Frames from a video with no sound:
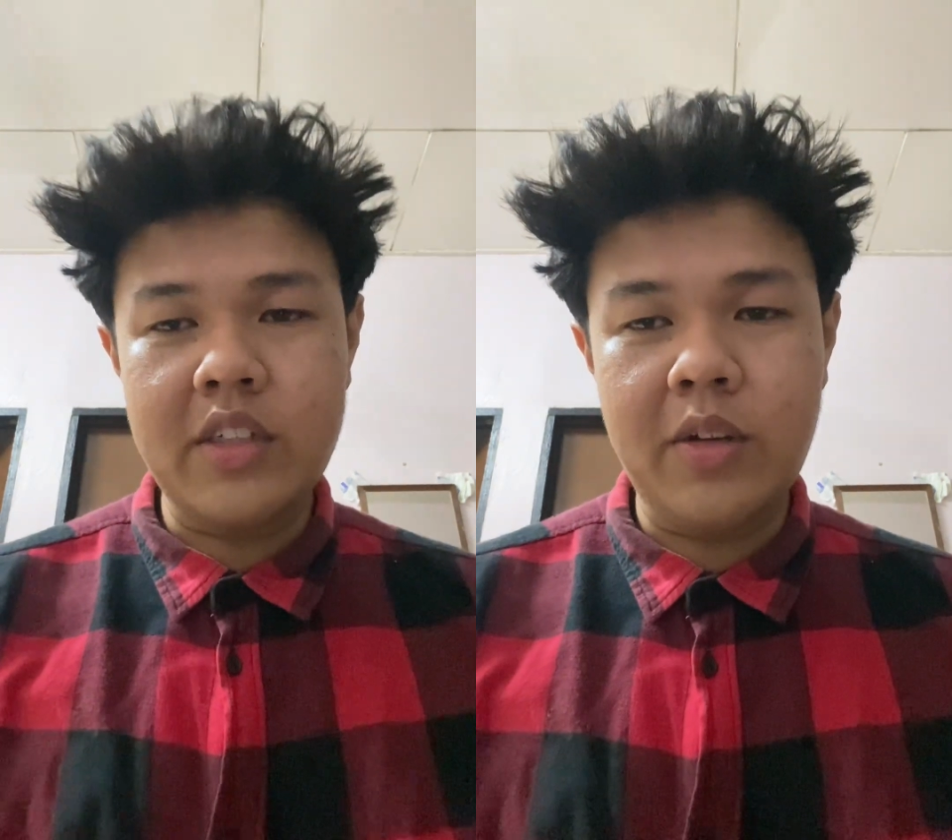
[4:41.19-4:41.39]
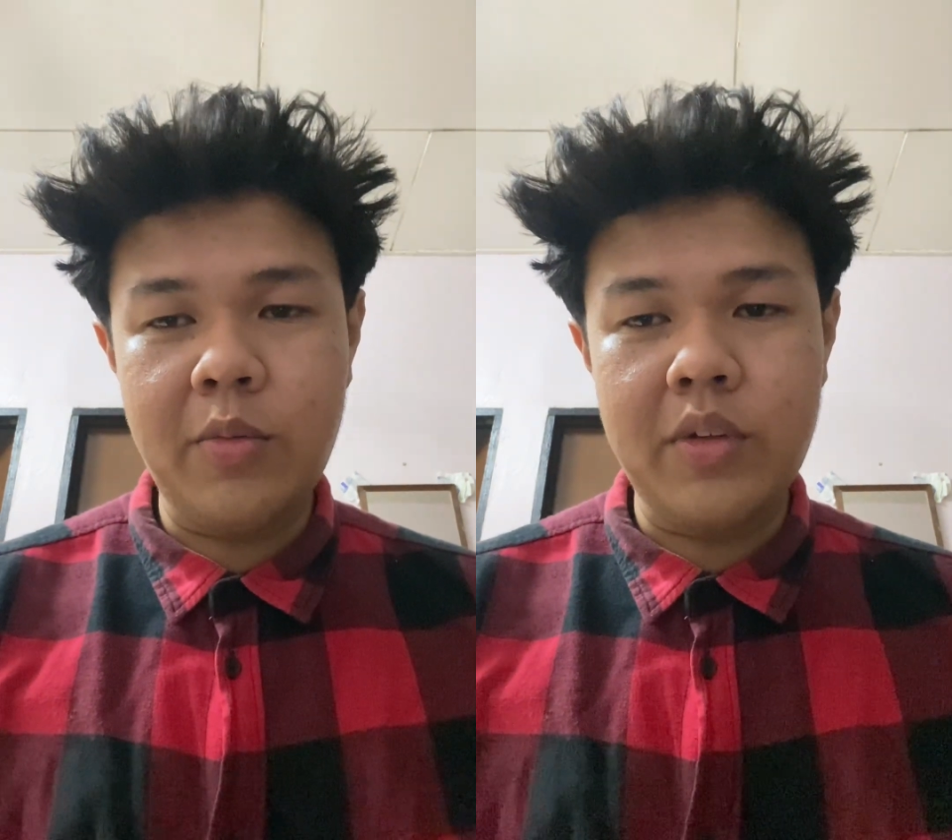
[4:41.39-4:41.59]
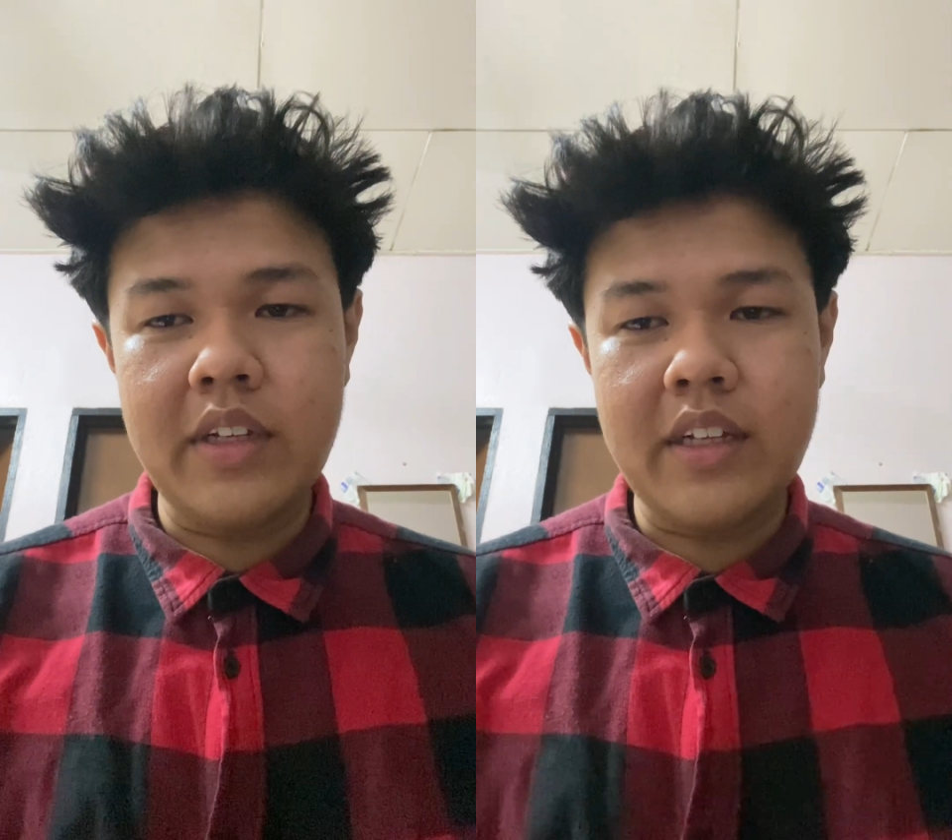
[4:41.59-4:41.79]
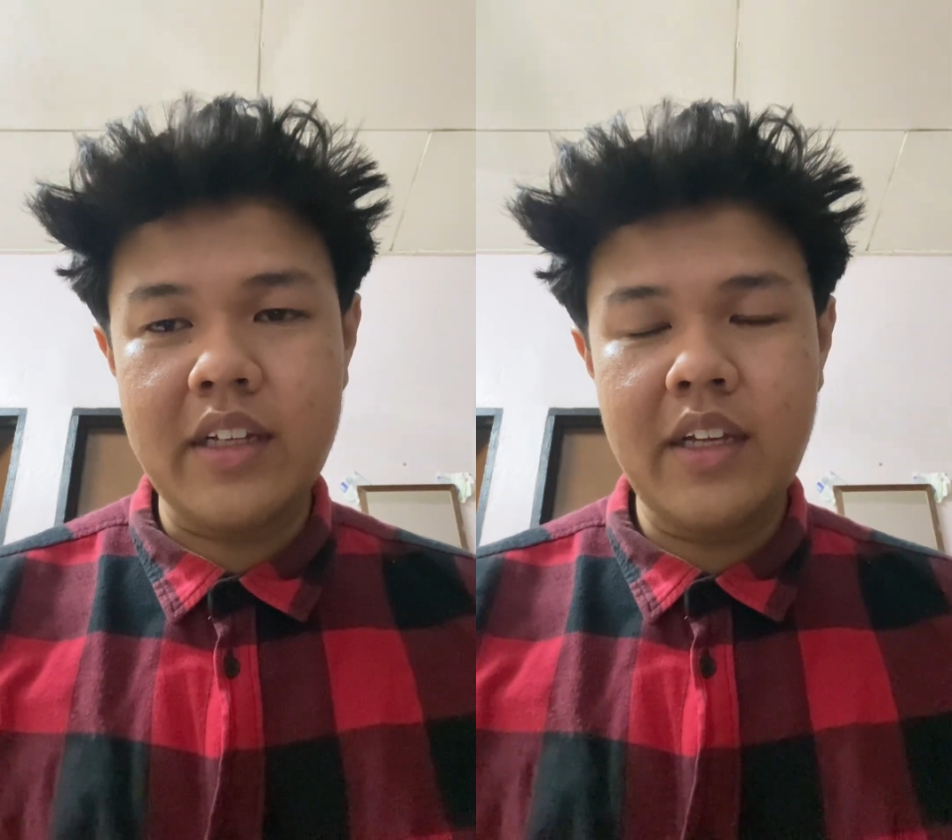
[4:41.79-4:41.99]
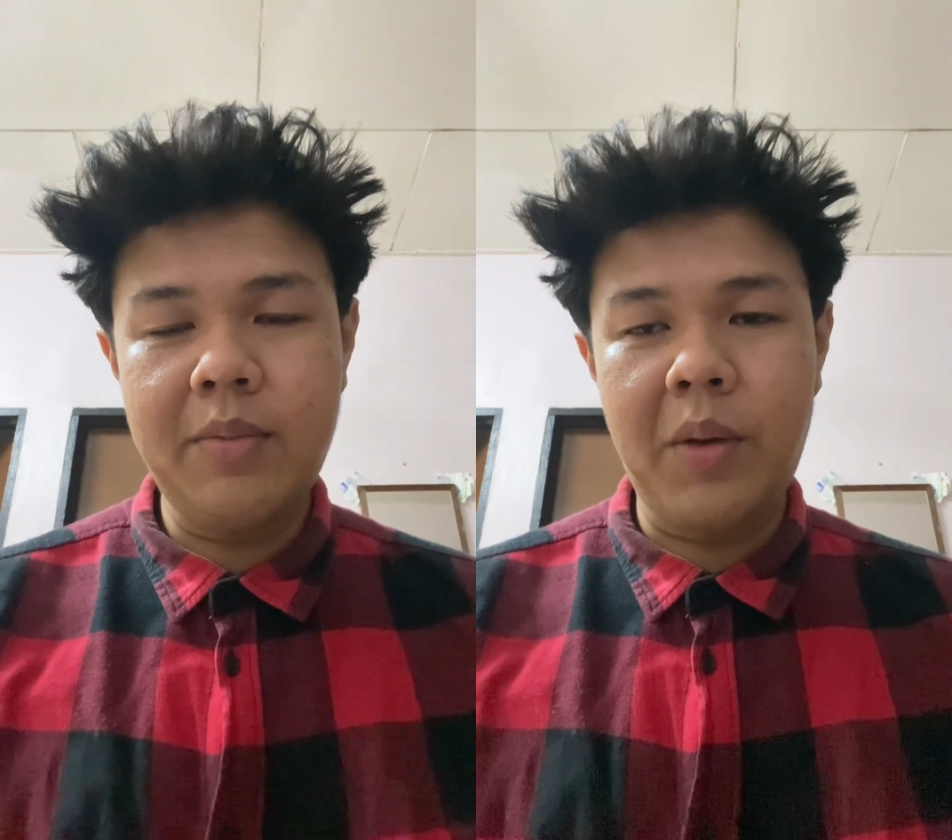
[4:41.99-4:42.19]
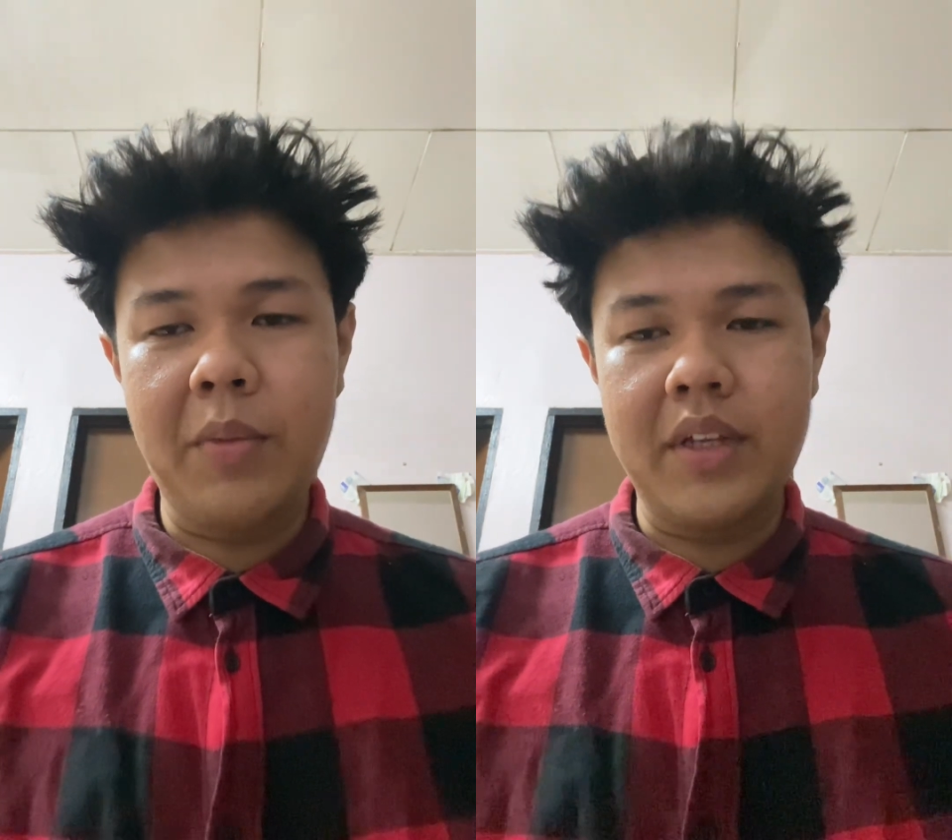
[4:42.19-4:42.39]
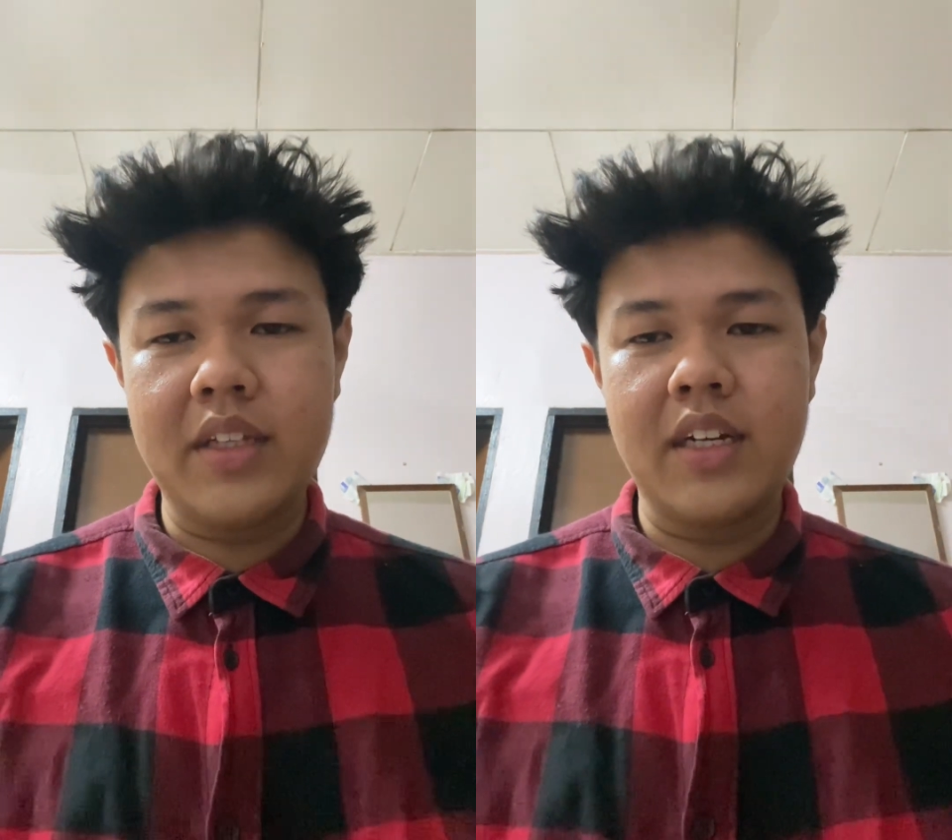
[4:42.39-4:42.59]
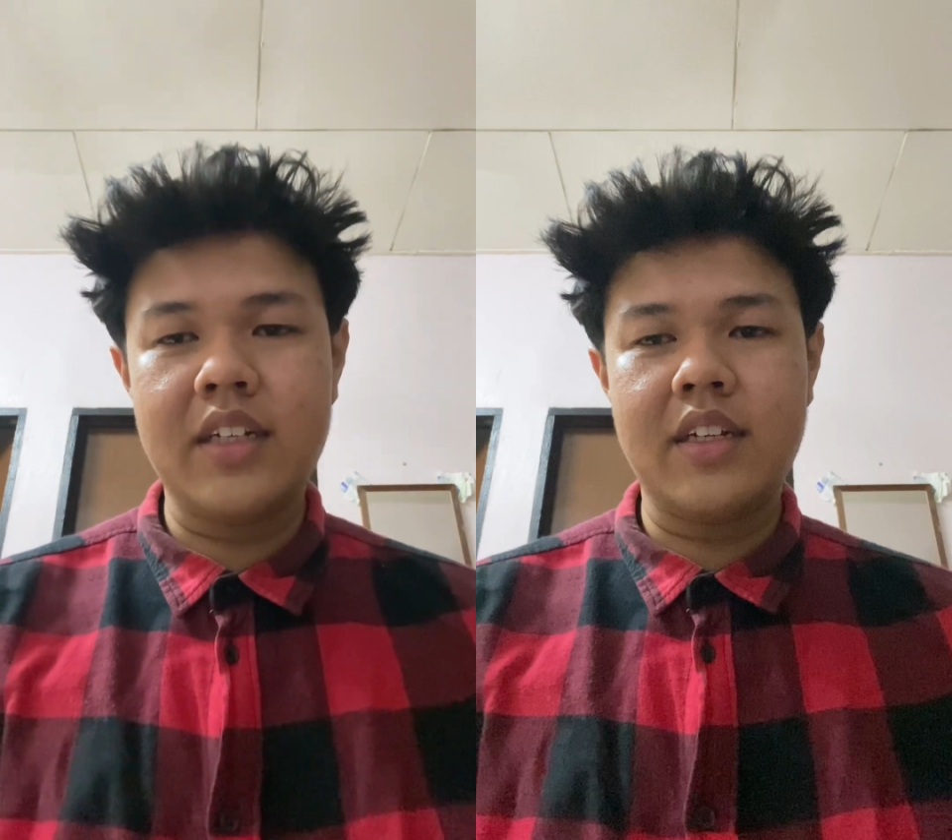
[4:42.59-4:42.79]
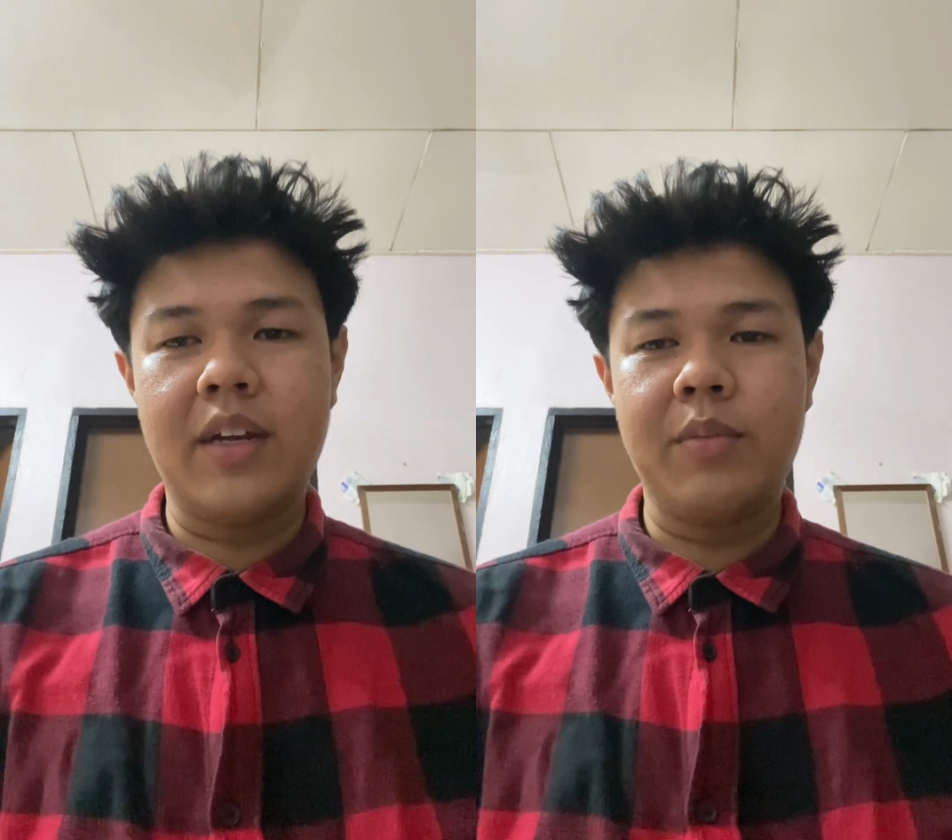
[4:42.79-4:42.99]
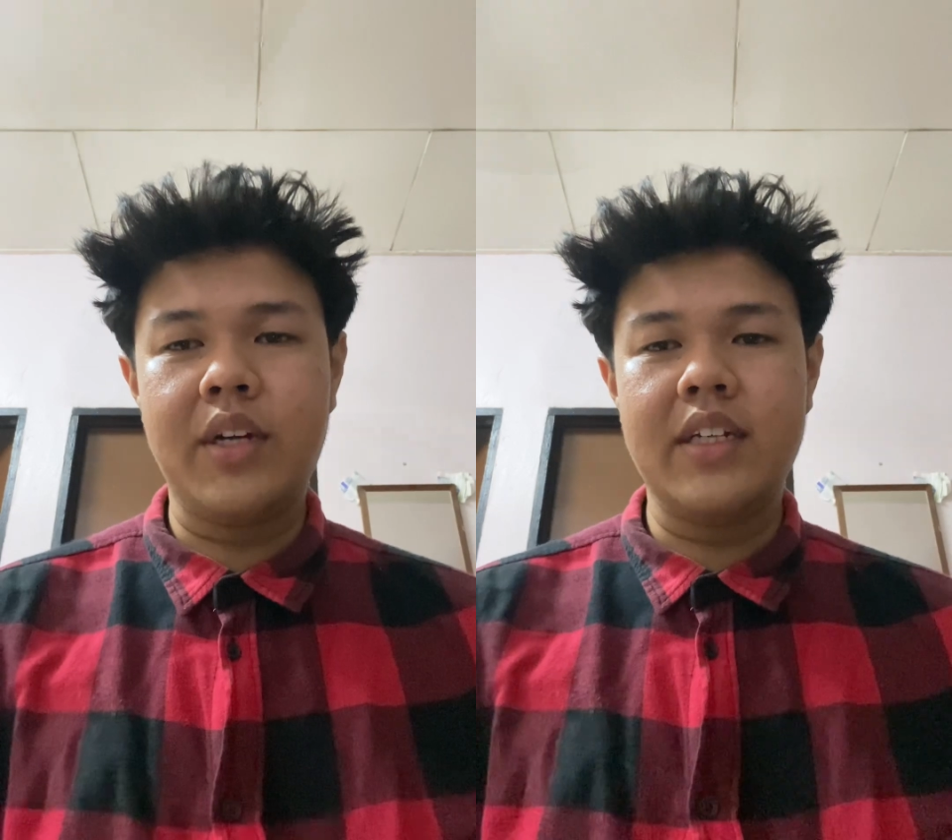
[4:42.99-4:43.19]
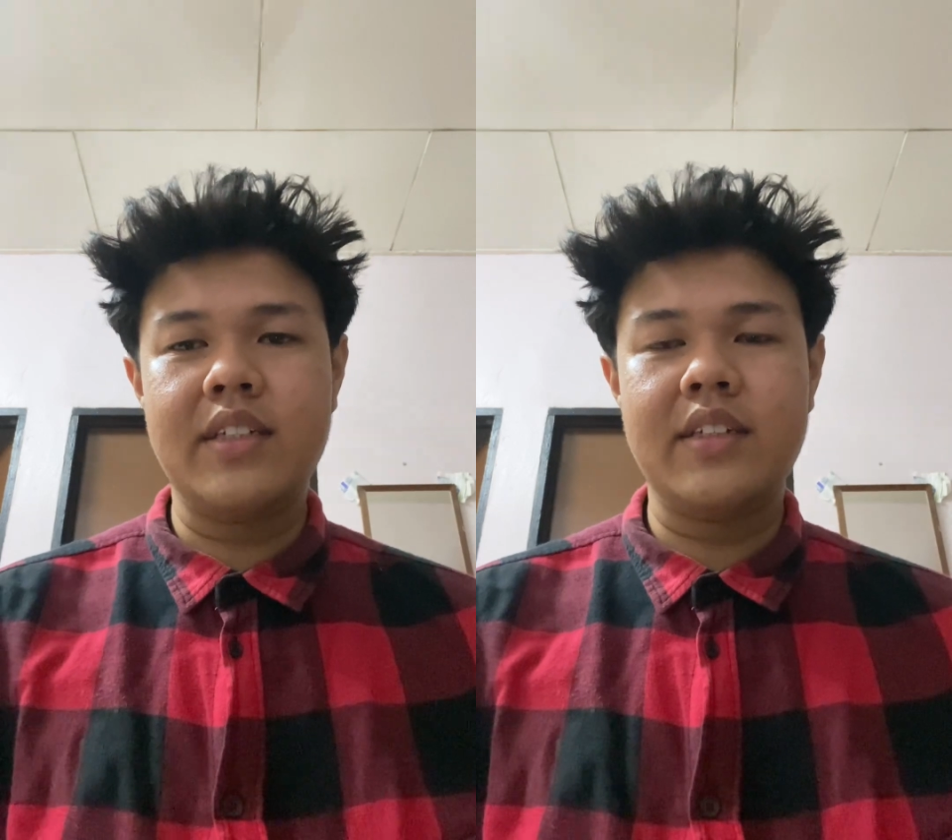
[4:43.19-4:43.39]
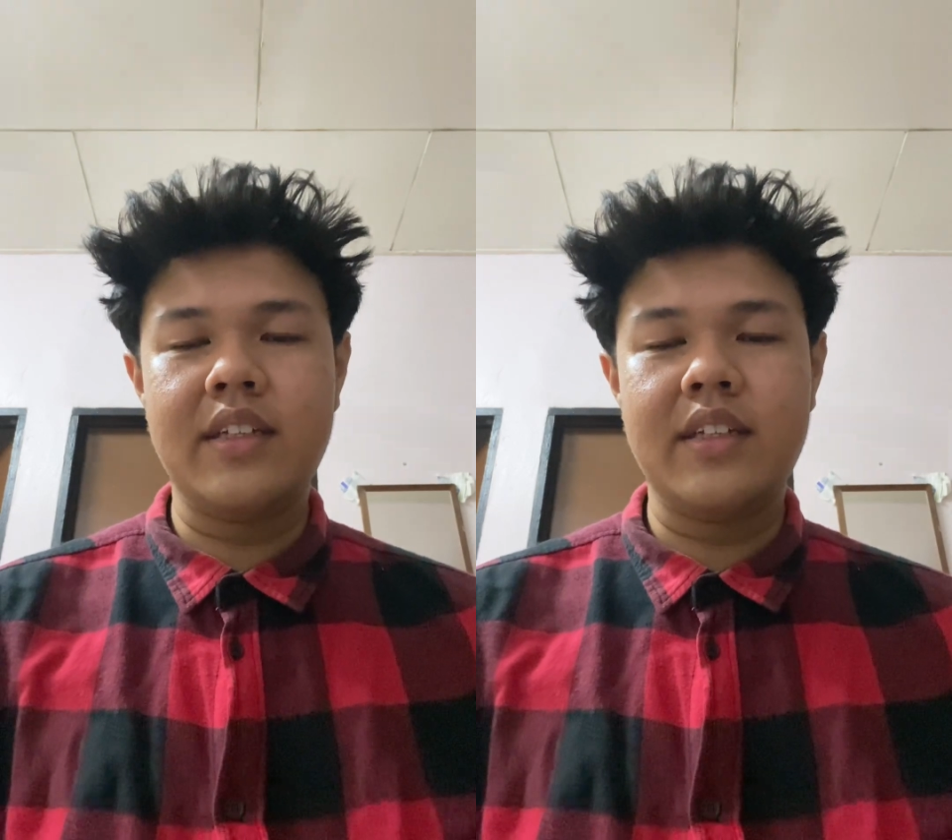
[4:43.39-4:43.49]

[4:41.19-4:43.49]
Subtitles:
ZAKI. My matrix number is